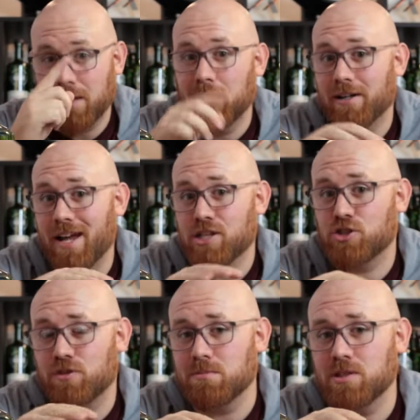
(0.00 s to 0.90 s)
my next
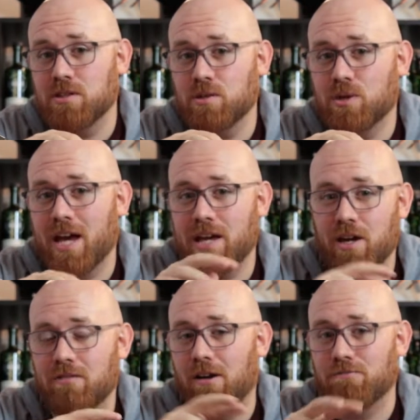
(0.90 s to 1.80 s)
trip to the UK
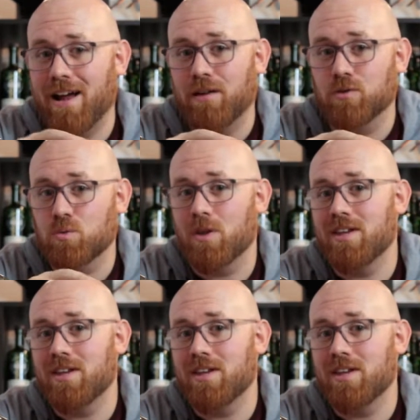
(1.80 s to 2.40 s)
around when the